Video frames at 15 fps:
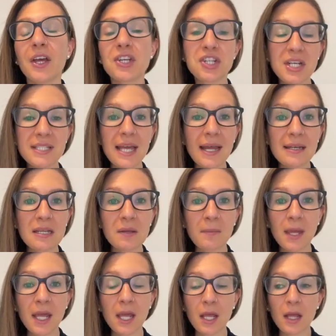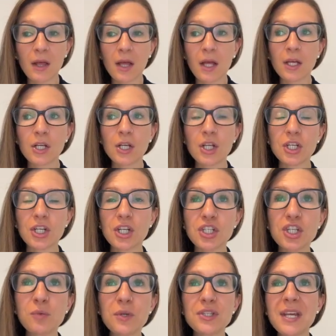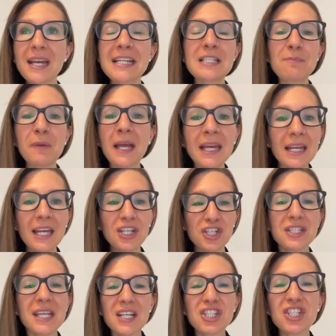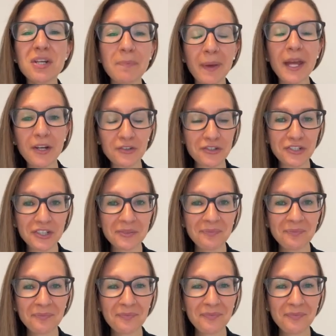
she said to me, she was explaining, she said she binged.